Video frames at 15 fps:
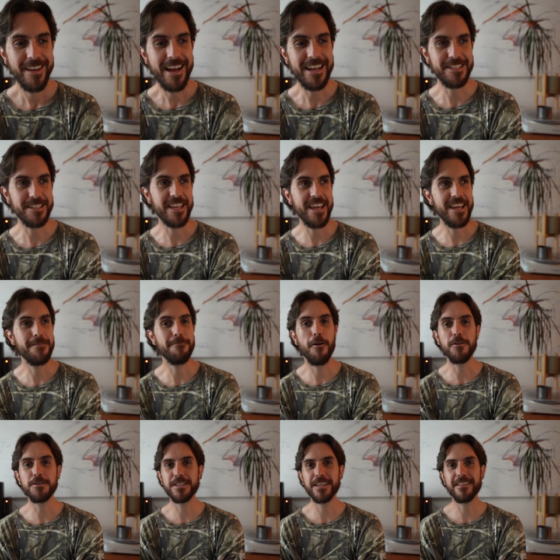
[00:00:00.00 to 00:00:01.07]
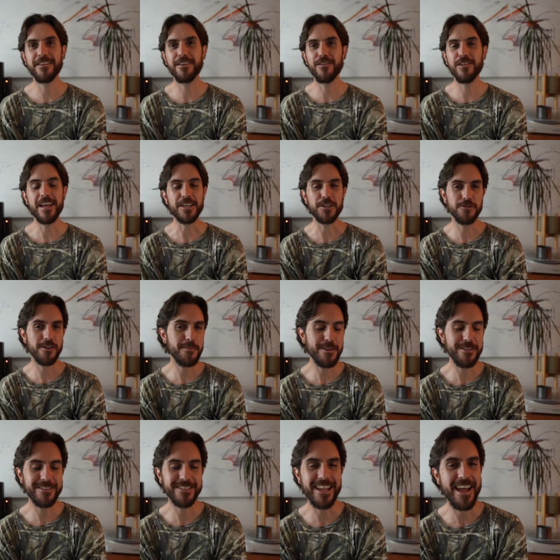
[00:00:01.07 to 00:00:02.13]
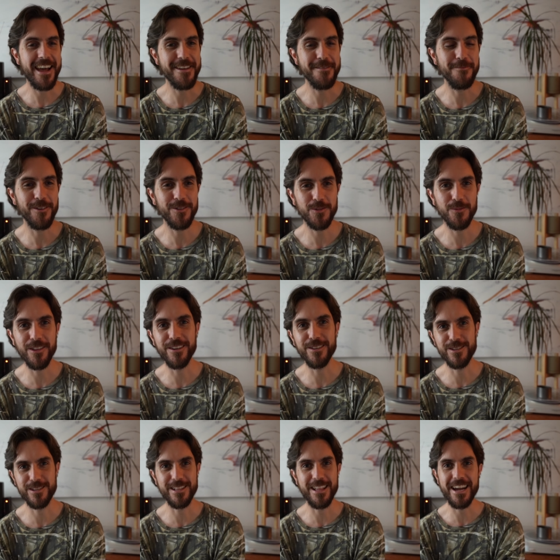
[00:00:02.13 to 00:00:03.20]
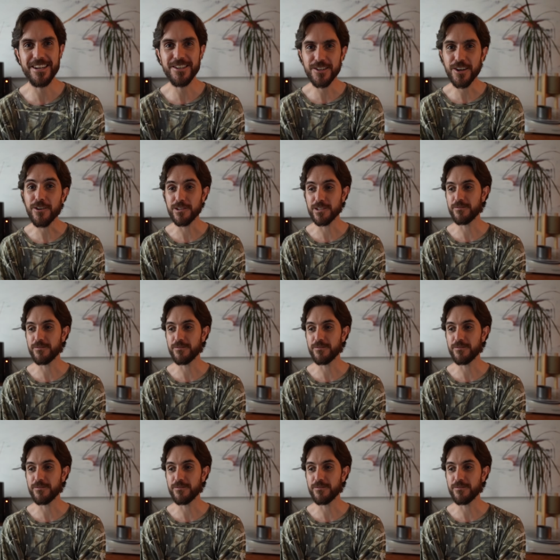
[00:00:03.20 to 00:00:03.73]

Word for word: as a kid posting little like tributes to animals with little slideshows